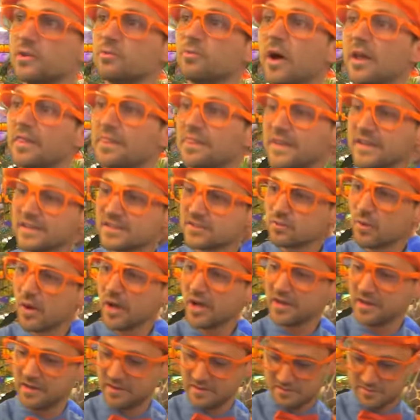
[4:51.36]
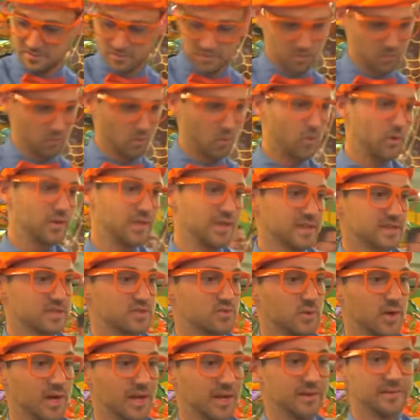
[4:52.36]
we want this one or this
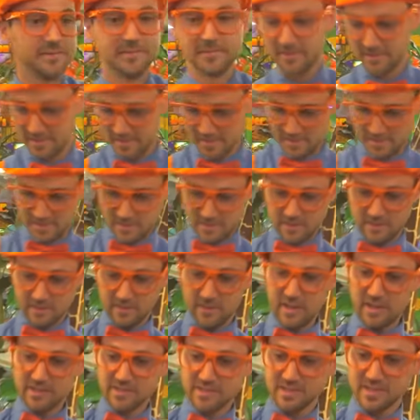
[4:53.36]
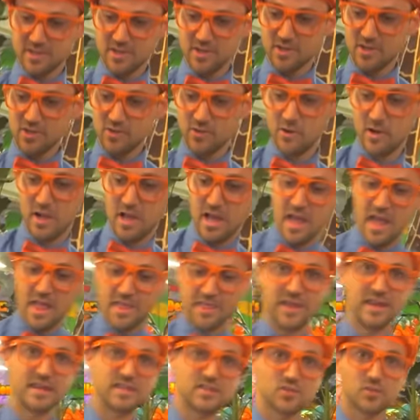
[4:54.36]
one? Let's do
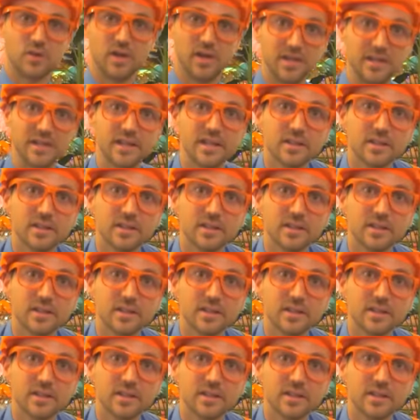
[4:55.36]
this one.